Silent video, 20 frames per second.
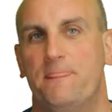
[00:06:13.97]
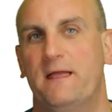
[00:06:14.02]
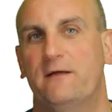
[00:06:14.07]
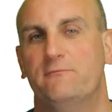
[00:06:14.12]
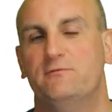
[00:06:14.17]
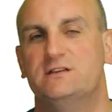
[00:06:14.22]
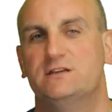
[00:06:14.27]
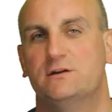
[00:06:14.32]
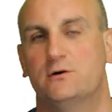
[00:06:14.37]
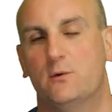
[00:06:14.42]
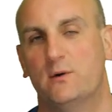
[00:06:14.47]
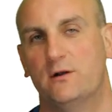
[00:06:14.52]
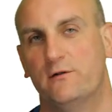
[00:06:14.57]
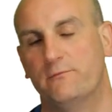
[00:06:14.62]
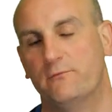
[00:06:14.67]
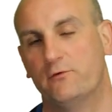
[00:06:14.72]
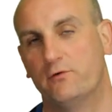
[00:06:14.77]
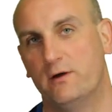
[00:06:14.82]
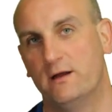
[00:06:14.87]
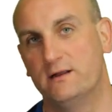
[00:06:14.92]
every single one of
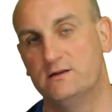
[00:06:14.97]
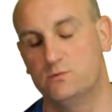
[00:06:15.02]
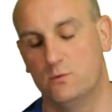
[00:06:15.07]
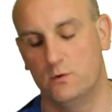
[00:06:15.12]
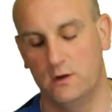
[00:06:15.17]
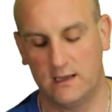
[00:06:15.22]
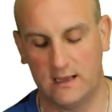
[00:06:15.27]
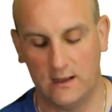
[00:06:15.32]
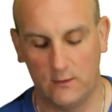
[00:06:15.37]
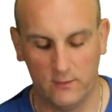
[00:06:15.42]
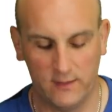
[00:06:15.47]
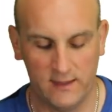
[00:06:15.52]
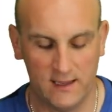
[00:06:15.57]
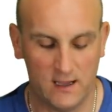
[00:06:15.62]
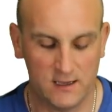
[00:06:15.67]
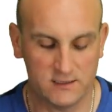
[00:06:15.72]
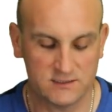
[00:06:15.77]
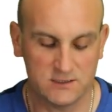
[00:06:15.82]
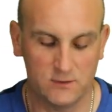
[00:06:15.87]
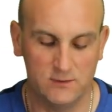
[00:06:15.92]
them, trying to work out what they
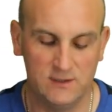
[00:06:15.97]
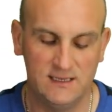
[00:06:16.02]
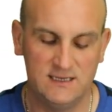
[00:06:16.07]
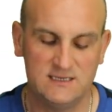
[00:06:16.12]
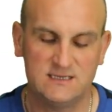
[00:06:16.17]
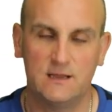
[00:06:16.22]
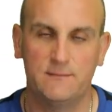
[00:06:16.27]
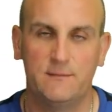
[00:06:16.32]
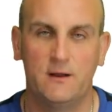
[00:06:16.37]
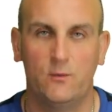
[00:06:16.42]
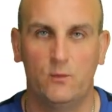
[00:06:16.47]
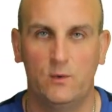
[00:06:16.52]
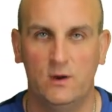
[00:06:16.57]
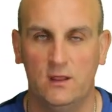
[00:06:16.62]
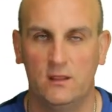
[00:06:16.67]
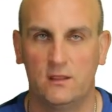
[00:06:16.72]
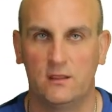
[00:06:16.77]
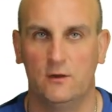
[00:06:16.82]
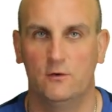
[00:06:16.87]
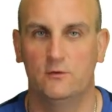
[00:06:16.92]
are. So we need to come up
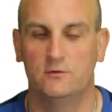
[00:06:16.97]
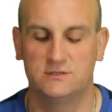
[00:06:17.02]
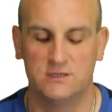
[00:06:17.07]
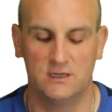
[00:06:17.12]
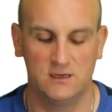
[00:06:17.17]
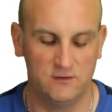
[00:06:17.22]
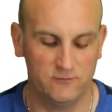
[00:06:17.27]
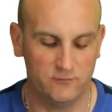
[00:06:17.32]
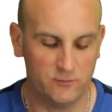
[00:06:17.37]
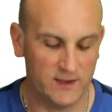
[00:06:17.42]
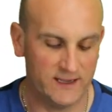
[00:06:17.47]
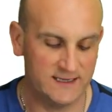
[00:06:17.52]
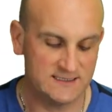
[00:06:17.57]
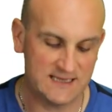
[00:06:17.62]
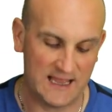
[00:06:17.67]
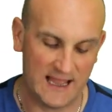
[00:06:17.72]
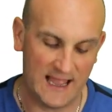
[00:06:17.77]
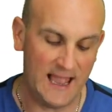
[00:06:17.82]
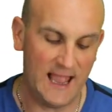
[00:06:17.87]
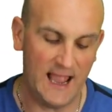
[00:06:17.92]
with alternative
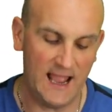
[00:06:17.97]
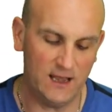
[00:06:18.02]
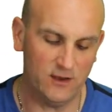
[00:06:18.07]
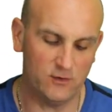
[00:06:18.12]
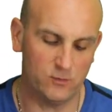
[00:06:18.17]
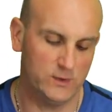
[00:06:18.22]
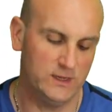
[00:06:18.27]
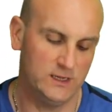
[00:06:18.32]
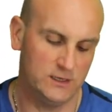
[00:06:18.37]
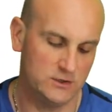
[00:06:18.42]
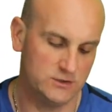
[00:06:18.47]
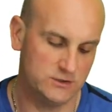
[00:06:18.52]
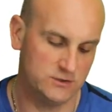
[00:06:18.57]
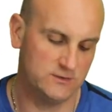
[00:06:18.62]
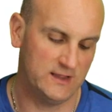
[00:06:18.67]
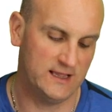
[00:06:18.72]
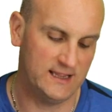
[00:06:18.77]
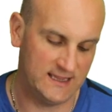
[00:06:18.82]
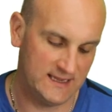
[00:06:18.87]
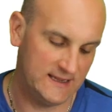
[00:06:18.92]
ways, and we can
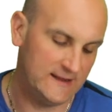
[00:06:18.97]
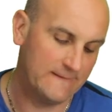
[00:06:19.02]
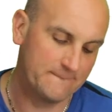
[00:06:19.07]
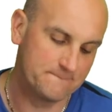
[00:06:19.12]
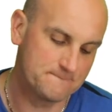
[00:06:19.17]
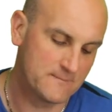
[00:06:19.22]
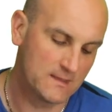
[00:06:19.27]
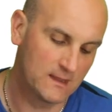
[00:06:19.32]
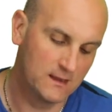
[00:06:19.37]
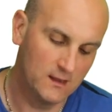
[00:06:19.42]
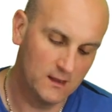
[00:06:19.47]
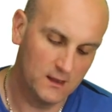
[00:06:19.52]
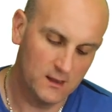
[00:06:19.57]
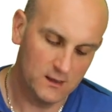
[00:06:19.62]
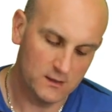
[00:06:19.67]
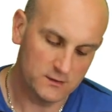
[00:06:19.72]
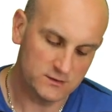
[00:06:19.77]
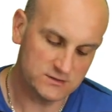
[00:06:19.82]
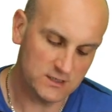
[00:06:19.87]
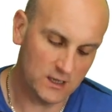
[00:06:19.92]
do that here.
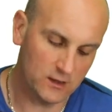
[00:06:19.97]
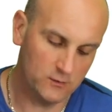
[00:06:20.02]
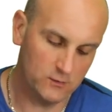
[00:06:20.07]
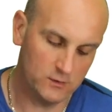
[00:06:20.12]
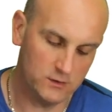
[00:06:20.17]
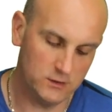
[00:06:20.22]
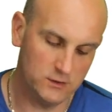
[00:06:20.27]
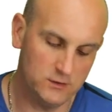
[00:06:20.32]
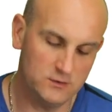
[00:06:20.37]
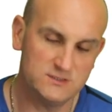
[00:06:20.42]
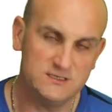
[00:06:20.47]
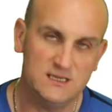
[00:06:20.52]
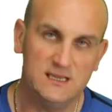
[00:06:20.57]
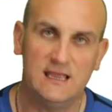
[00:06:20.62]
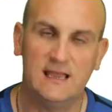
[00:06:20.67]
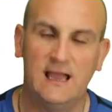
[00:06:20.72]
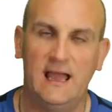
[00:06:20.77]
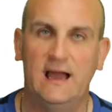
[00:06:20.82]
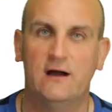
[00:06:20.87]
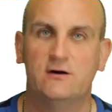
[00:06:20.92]
So
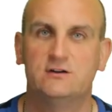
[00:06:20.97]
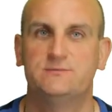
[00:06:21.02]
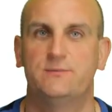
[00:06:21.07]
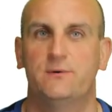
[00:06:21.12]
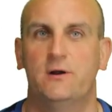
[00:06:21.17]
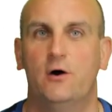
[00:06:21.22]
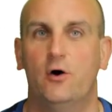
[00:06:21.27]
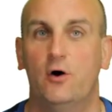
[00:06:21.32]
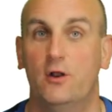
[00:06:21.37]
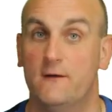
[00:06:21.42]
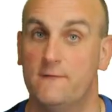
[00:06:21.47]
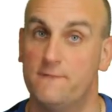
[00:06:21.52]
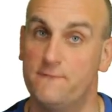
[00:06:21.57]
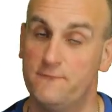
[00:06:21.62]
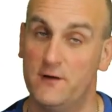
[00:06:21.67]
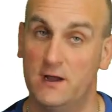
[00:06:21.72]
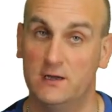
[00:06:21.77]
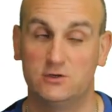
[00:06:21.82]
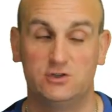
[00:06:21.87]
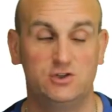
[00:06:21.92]
using algebra on a
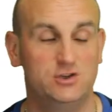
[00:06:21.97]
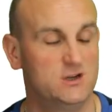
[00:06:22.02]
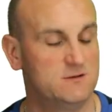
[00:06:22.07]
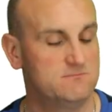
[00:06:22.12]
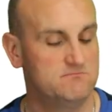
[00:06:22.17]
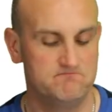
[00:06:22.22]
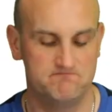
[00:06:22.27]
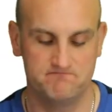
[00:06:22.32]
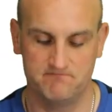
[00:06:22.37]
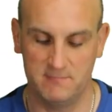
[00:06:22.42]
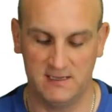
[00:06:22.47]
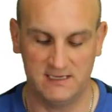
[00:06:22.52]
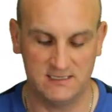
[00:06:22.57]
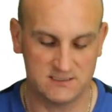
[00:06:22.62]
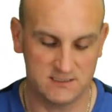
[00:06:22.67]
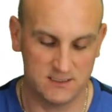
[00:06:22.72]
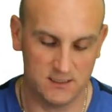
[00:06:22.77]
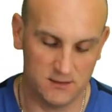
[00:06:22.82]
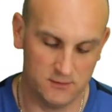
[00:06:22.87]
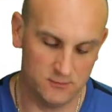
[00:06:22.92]
function
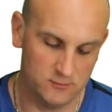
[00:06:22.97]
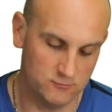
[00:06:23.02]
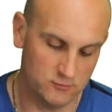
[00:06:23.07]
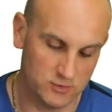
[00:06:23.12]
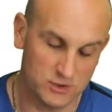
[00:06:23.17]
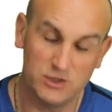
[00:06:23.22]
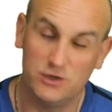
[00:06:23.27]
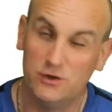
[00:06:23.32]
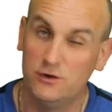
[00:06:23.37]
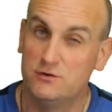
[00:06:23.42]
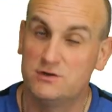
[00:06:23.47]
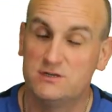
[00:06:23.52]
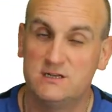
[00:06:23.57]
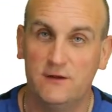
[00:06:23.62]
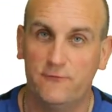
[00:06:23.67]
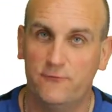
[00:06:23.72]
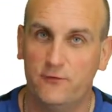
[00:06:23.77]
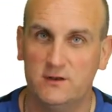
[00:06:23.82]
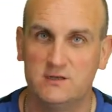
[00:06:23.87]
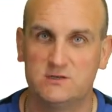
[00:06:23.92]
makes no huge
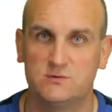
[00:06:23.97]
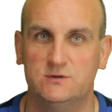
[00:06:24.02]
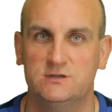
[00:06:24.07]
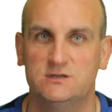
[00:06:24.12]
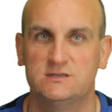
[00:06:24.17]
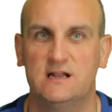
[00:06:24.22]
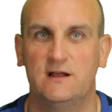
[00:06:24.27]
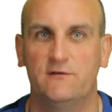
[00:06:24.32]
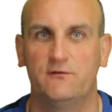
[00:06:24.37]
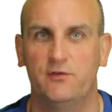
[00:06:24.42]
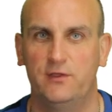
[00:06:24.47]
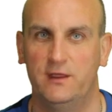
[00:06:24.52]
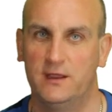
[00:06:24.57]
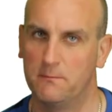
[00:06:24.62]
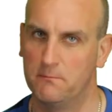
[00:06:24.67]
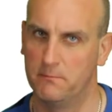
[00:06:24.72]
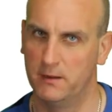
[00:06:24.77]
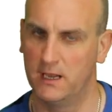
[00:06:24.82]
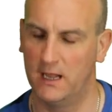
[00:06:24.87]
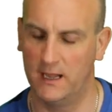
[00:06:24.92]
difference. We just have to
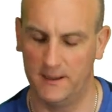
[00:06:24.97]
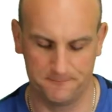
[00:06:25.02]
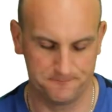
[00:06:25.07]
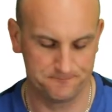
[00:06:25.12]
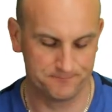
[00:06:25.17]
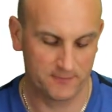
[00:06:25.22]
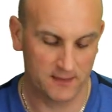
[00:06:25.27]
think bigger.